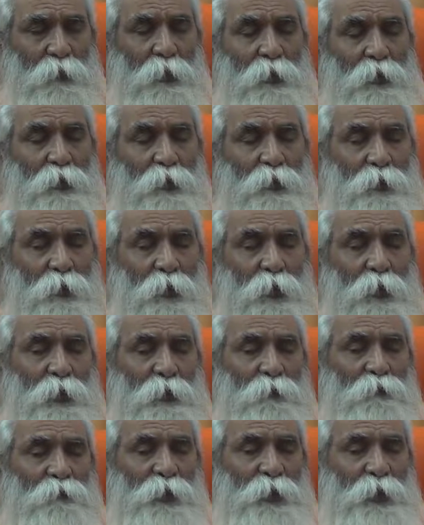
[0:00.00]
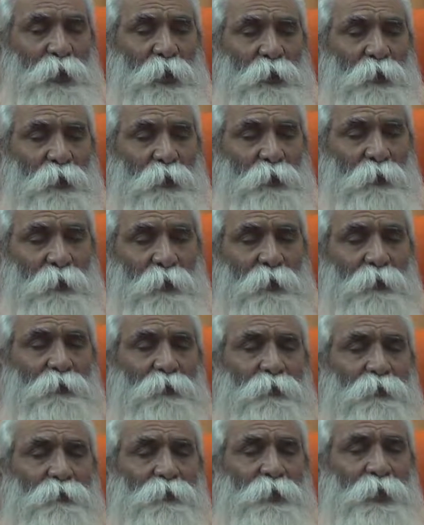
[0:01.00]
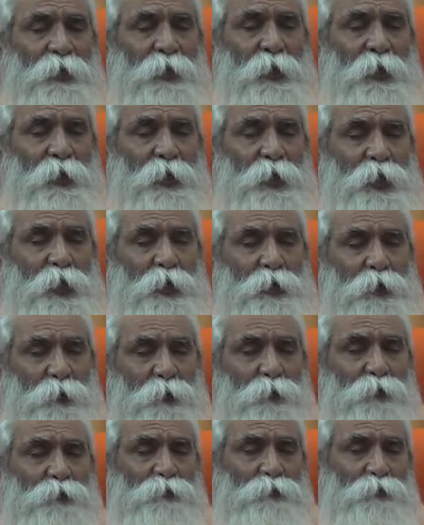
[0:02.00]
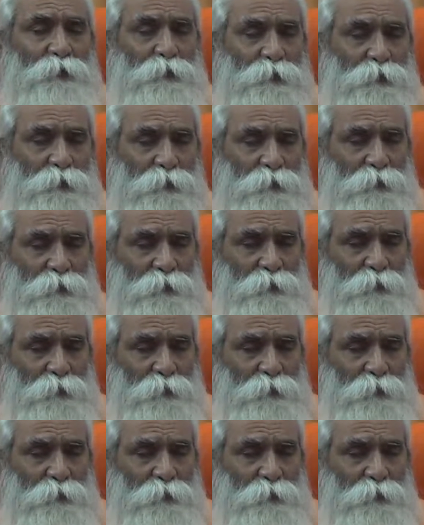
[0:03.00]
control, we can cut, we can reduce